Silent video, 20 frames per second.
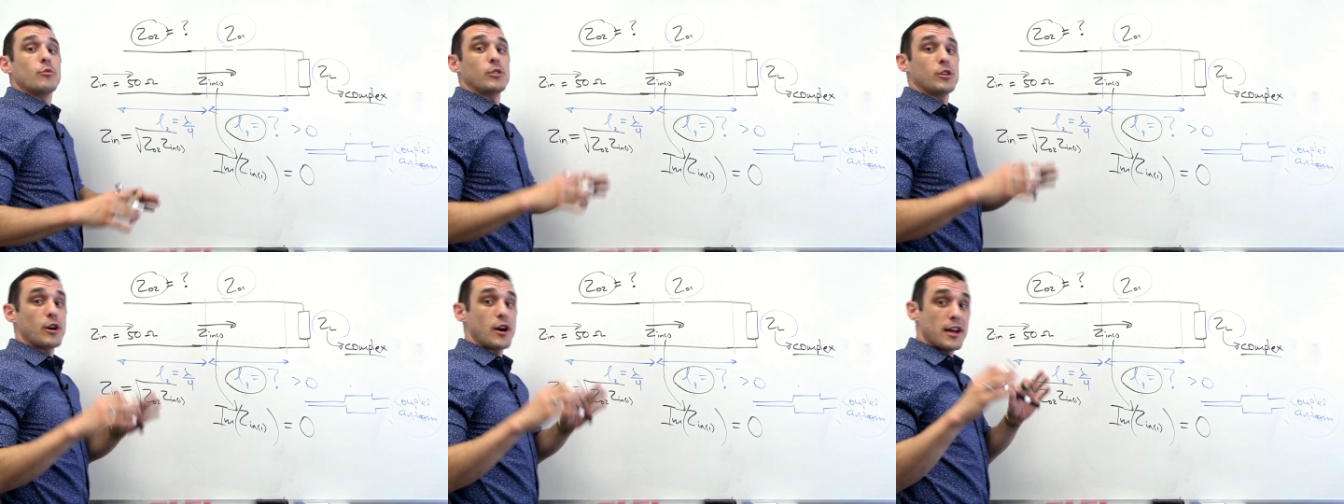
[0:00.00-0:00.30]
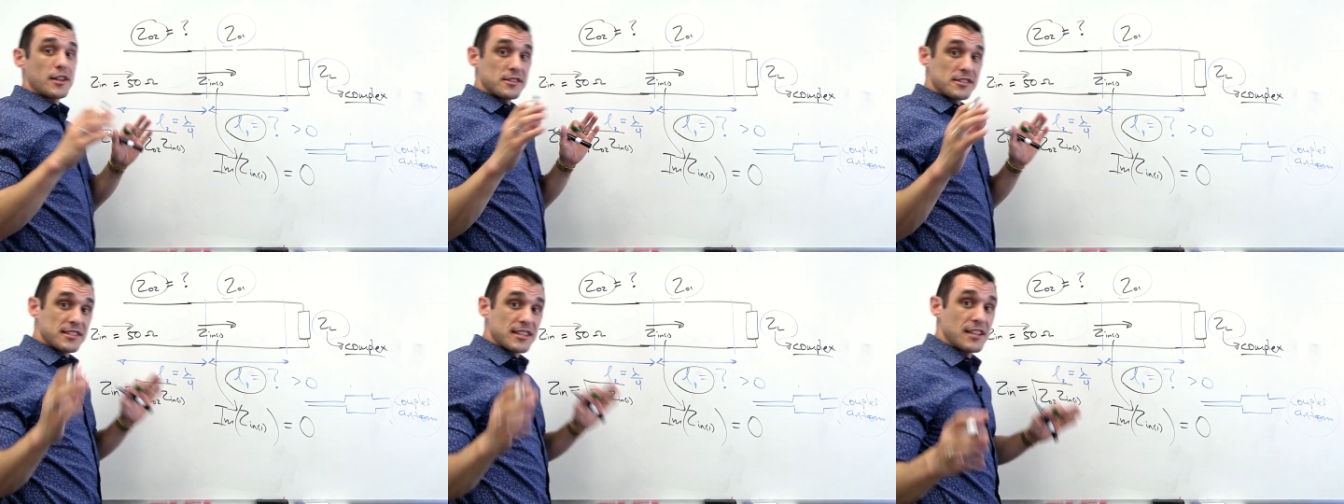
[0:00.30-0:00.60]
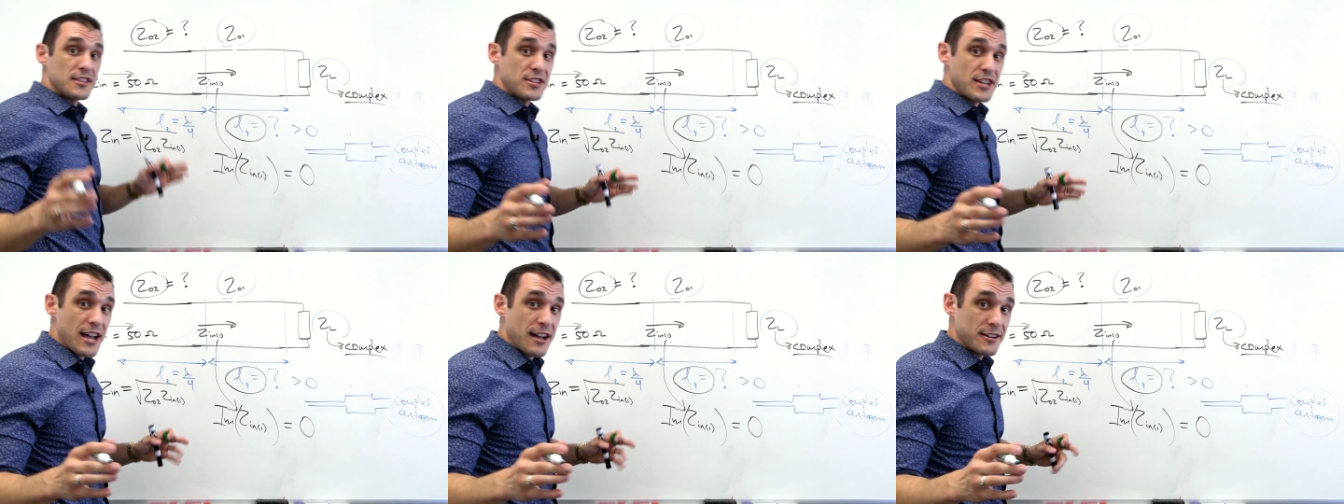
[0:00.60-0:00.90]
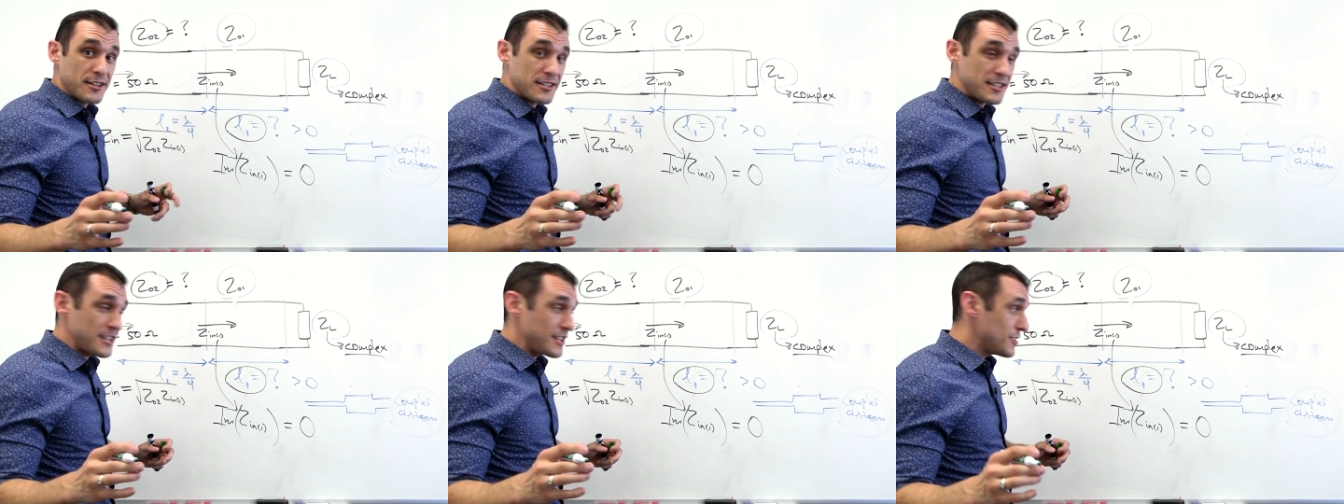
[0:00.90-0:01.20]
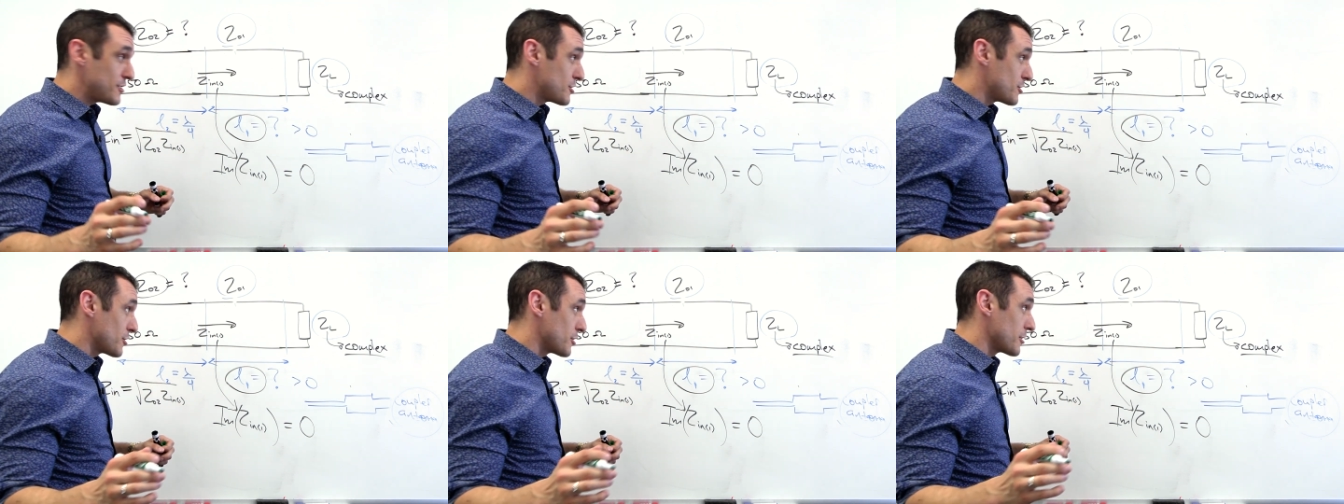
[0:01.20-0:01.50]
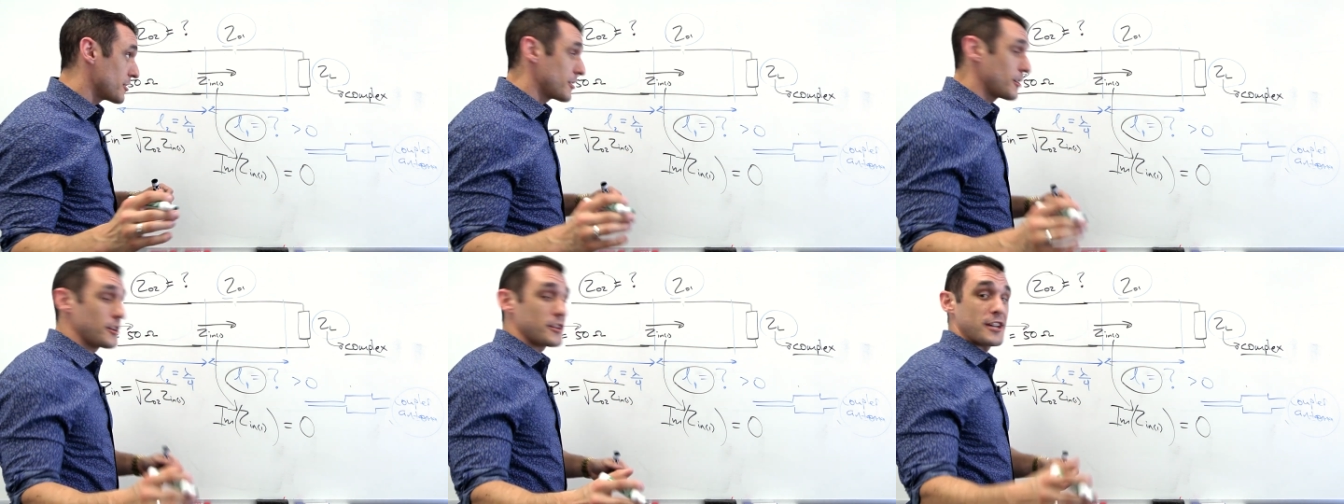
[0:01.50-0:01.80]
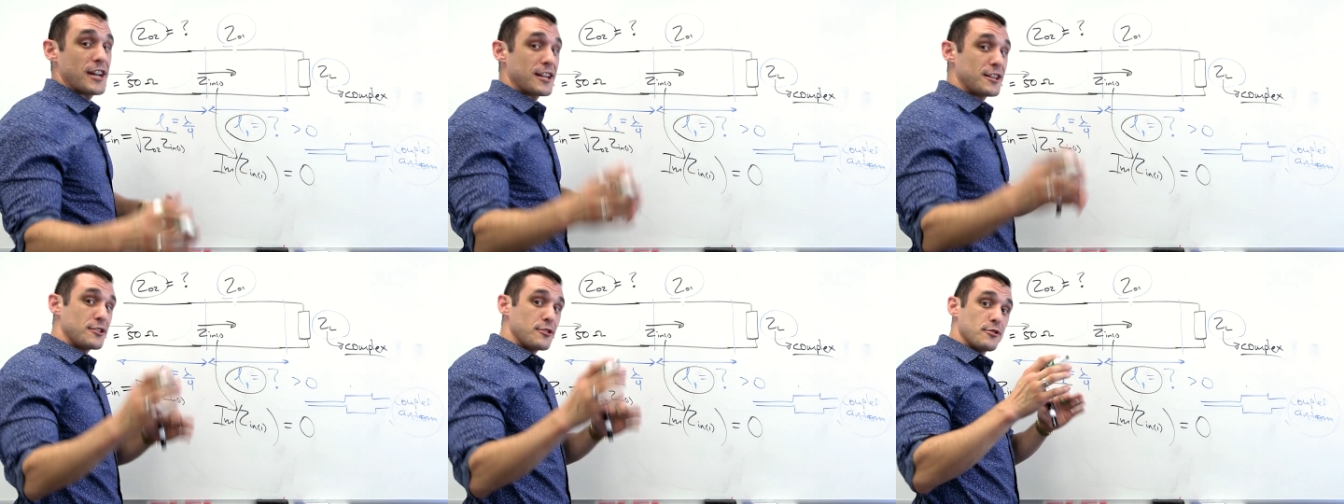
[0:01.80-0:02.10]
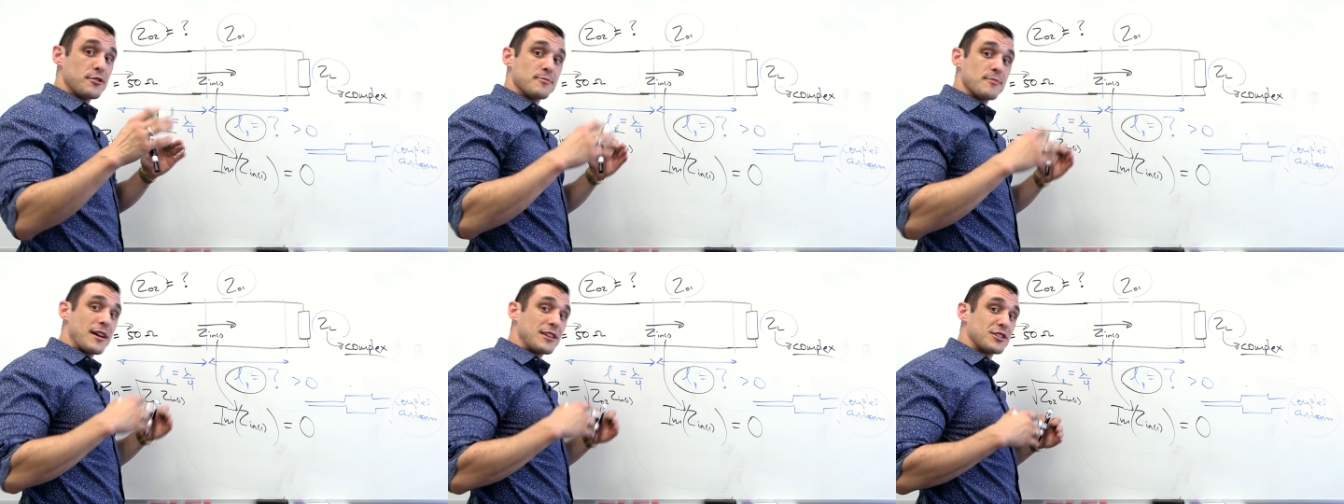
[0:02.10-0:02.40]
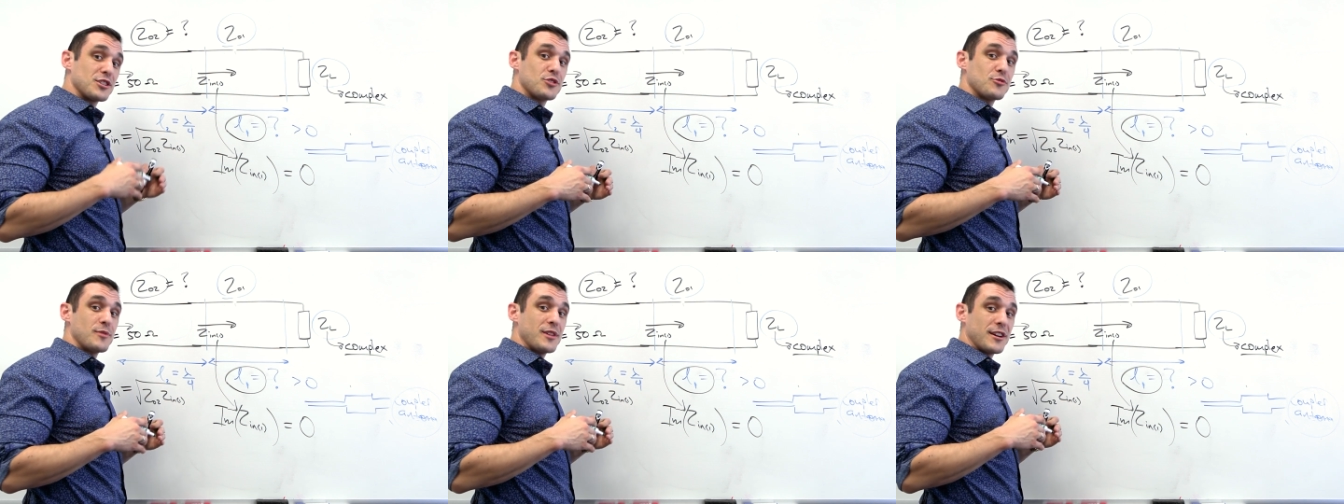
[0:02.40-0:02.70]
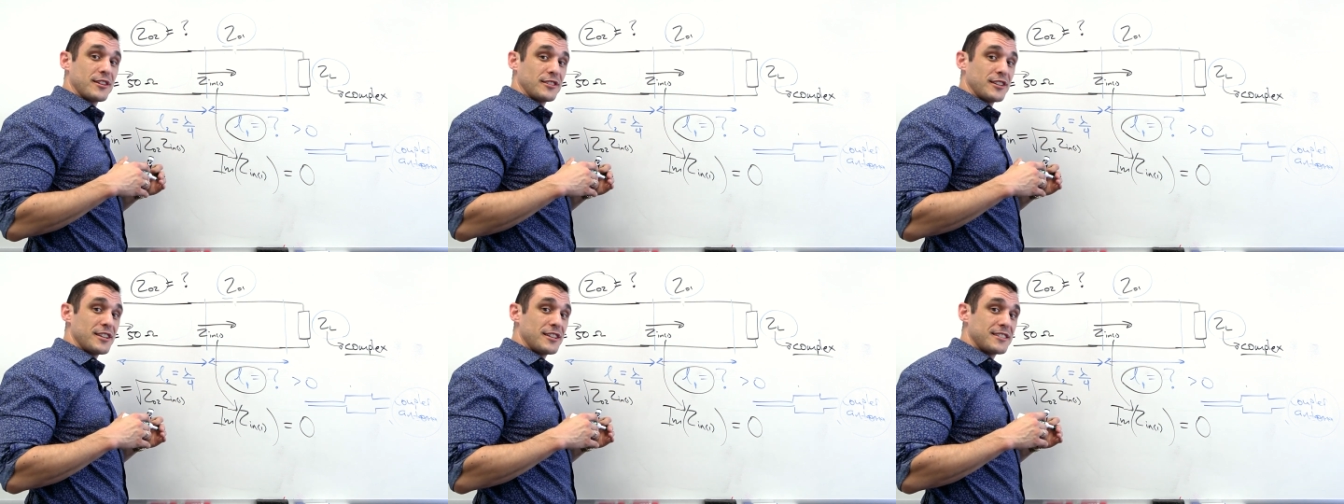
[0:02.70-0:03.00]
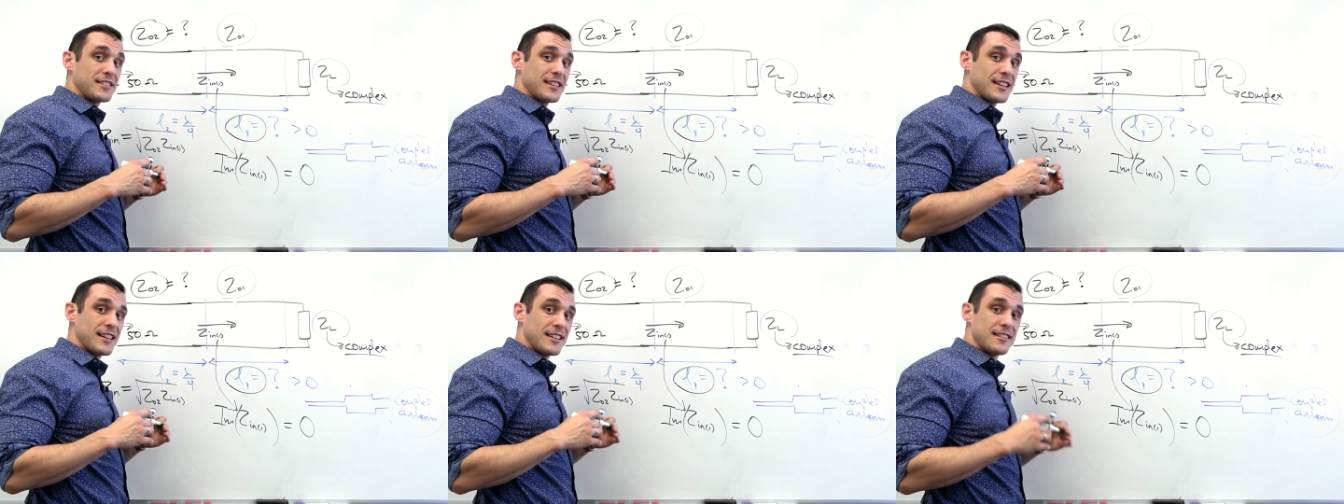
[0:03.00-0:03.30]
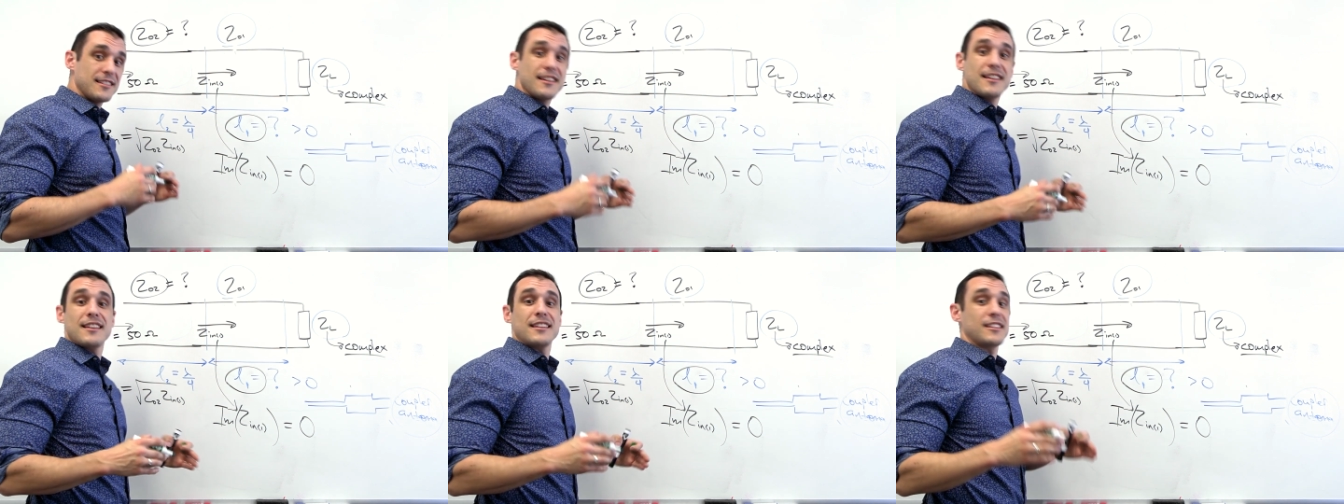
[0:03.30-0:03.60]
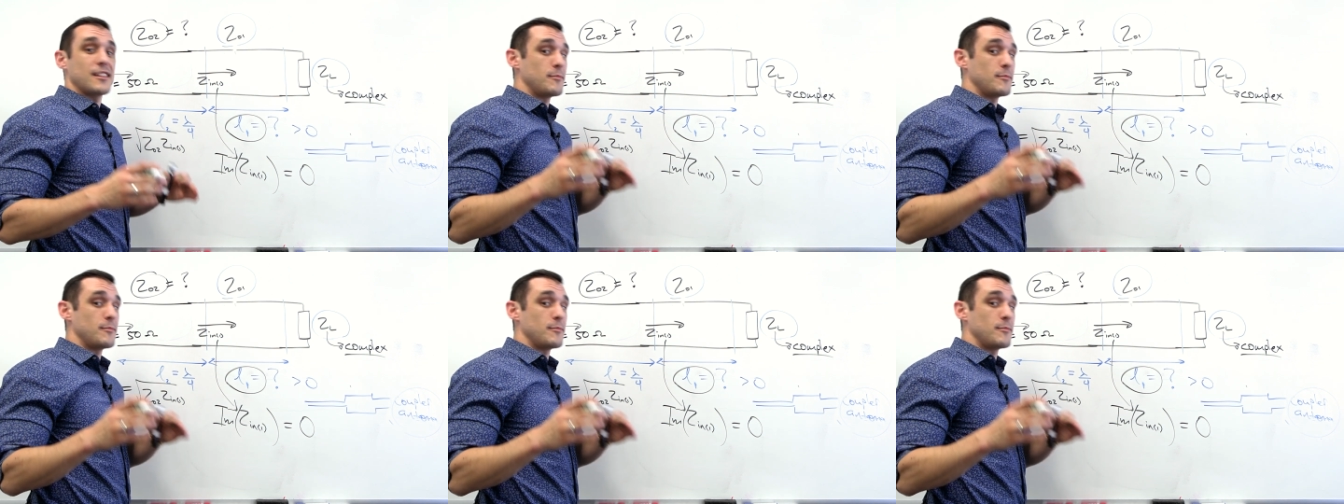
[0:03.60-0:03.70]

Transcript: we'll go ahead and send you out a t-shirt. All you gotta do is message me on LinkedIn,